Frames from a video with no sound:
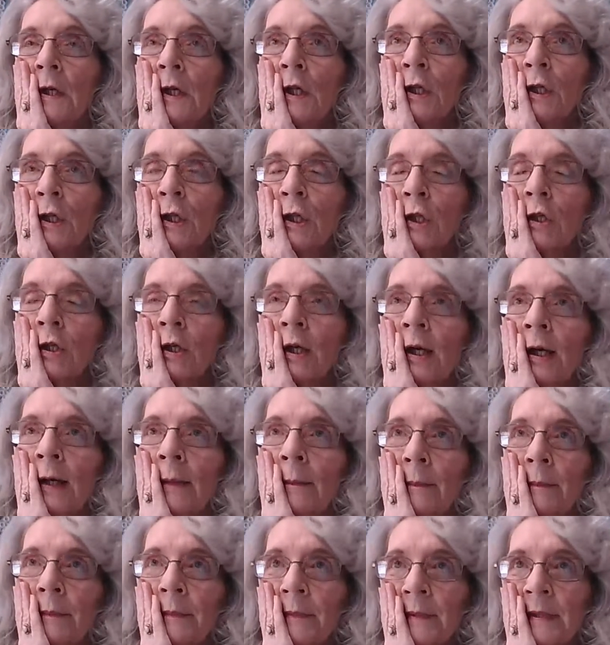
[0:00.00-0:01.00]
look
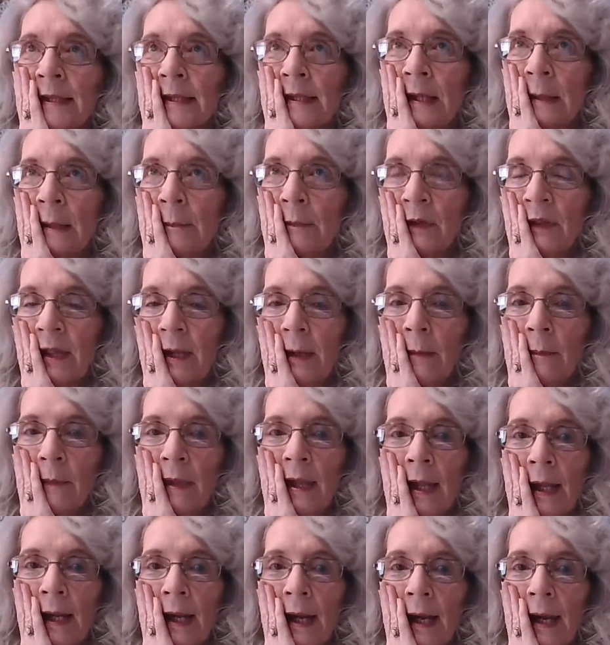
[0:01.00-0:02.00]
up some of them
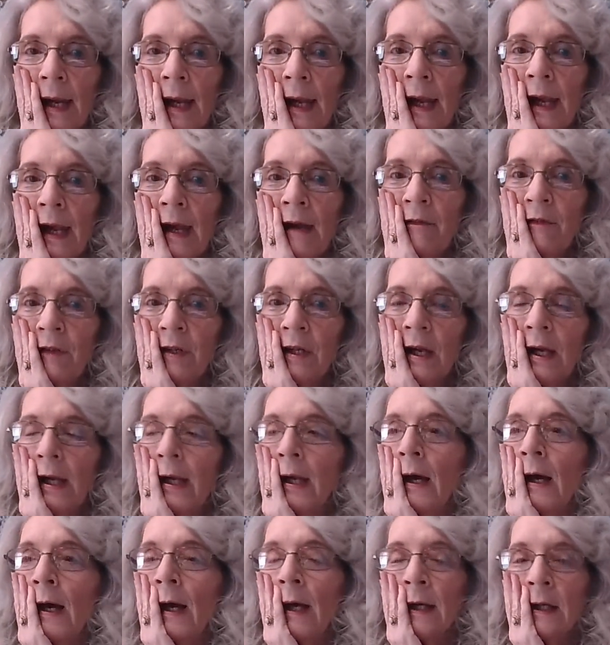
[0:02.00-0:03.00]
that I have, and
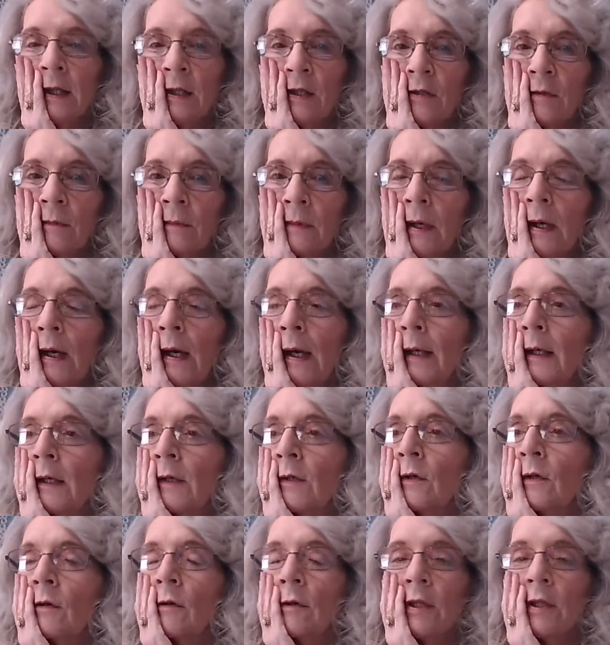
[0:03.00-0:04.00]
I
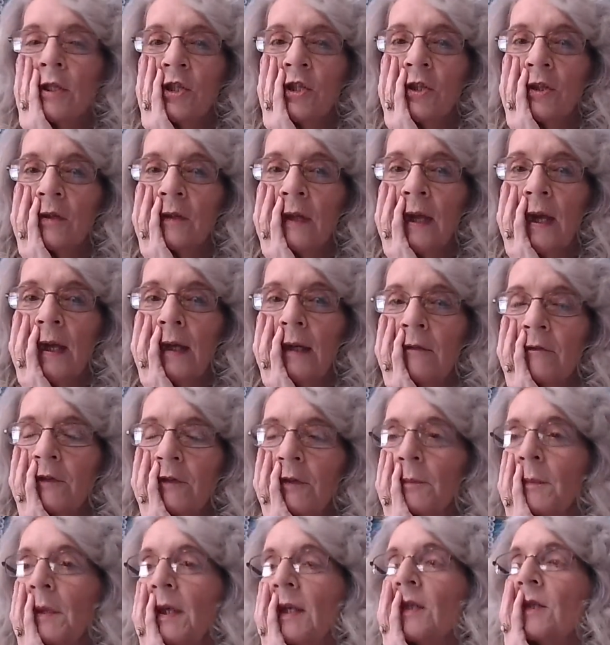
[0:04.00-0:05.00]
can always share that
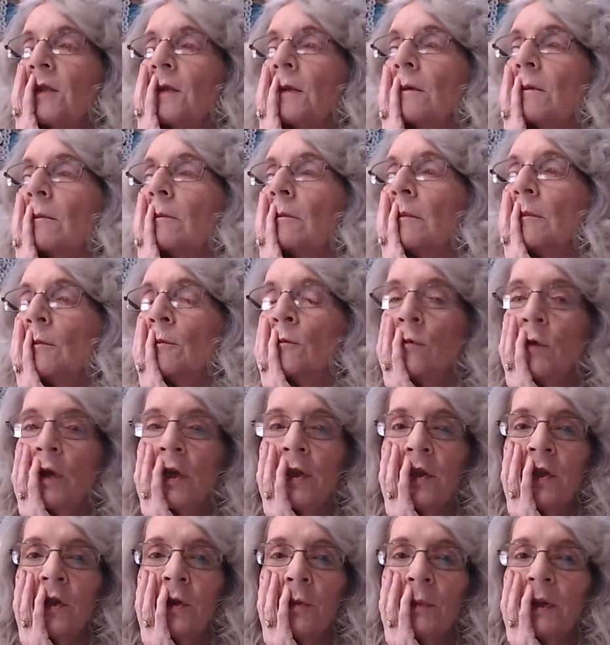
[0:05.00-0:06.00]
information
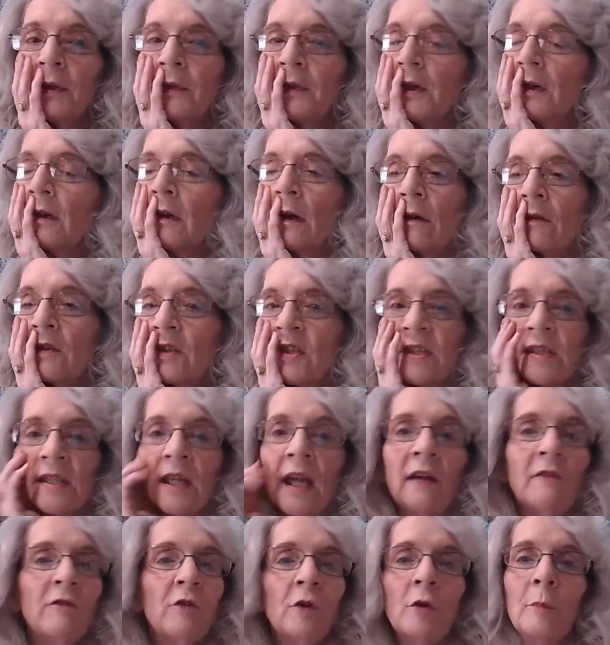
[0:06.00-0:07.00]
with you. But there are
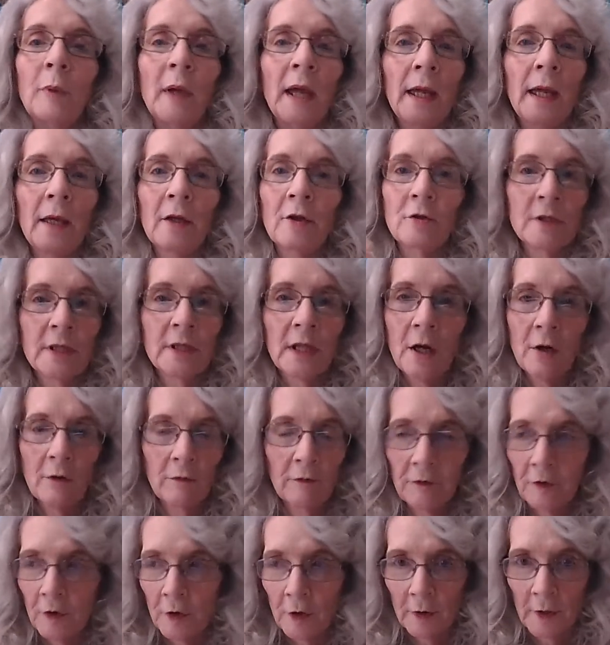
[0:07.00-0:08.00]
several patterns out
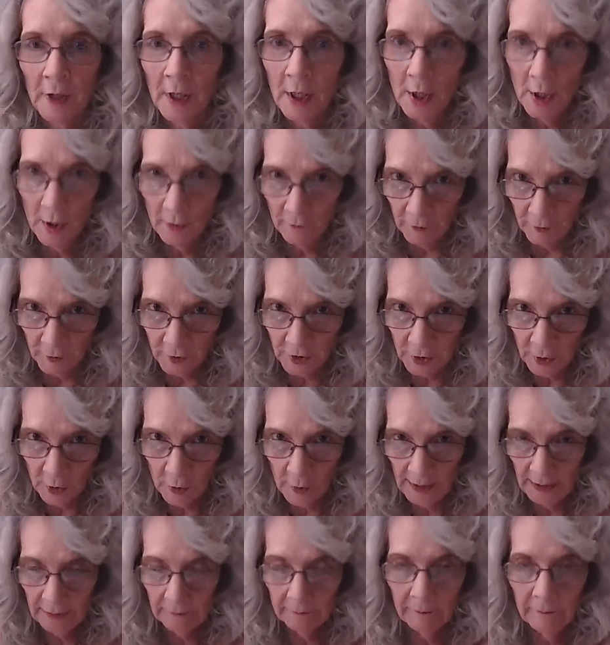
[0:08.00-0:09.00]
for
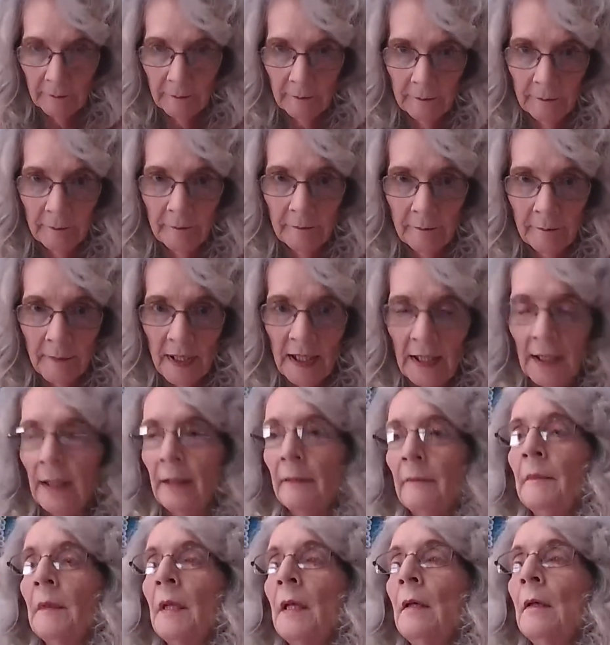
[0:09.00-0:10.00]
sewing,
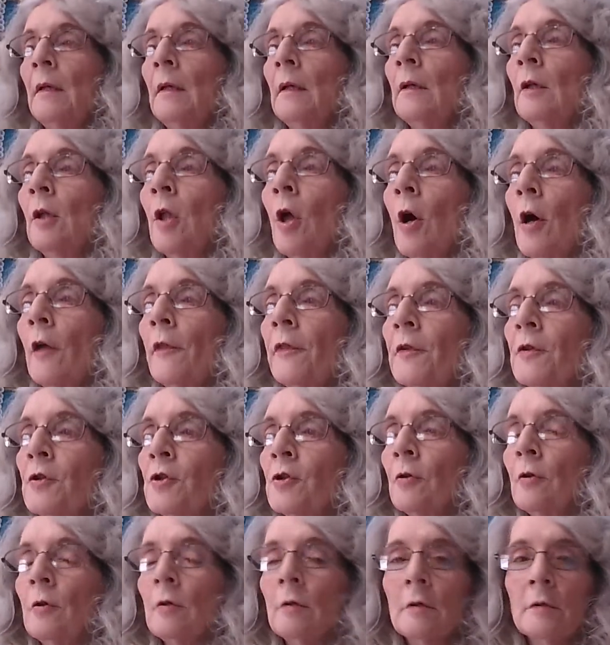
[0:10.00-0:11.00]
making cloth
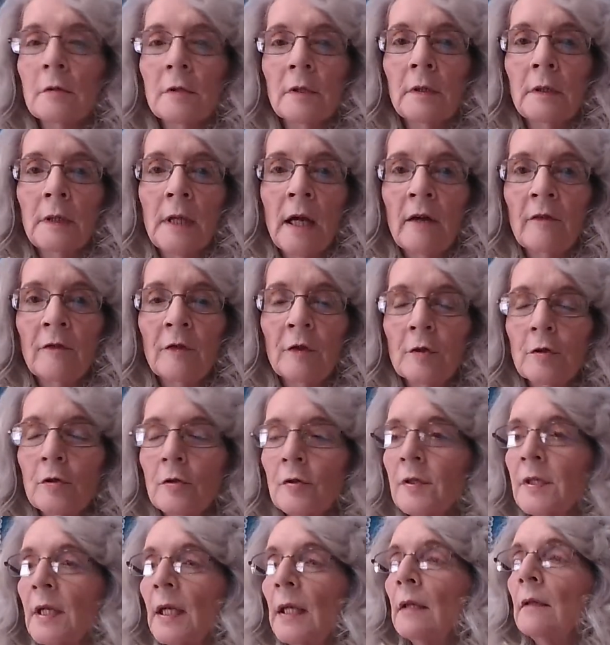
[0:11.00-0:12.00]
journal
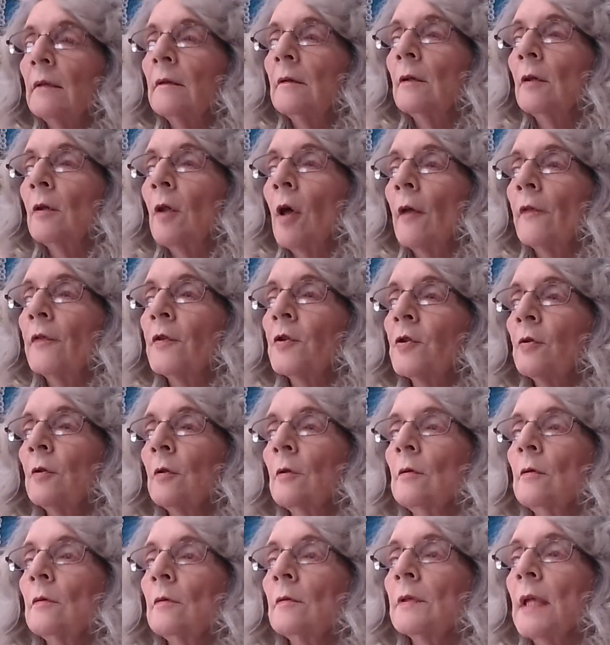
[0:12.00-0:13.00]
covers and cloth
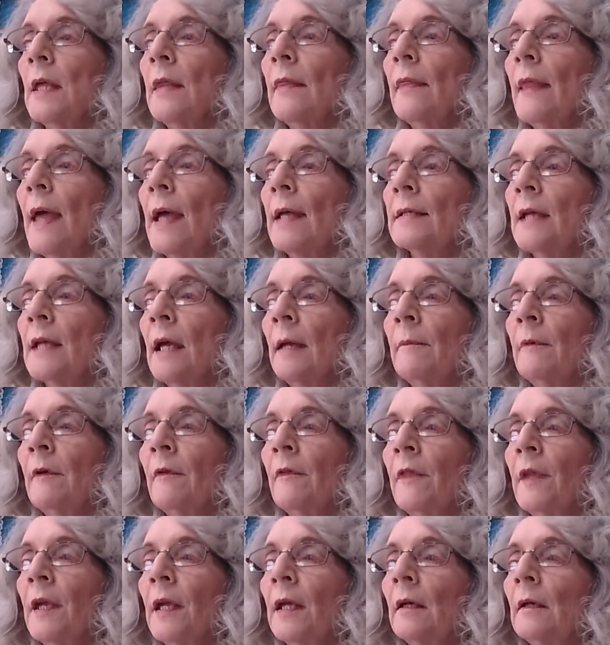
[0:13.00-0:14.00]
journals and that type of
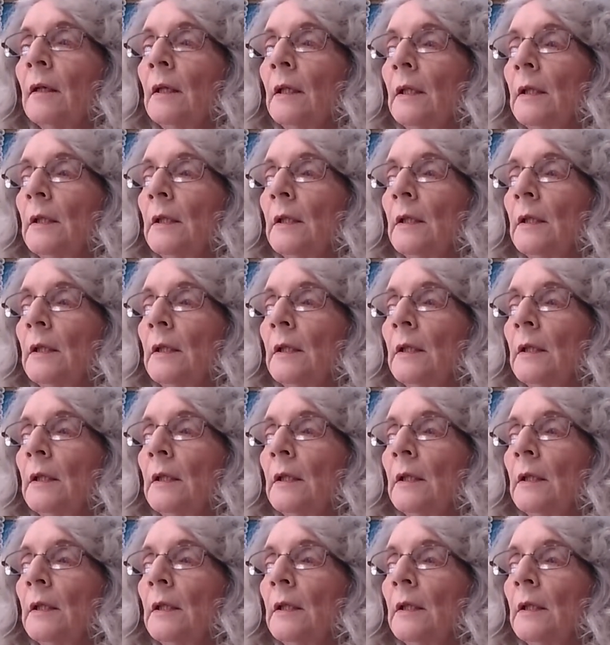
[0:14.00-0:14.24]
thing.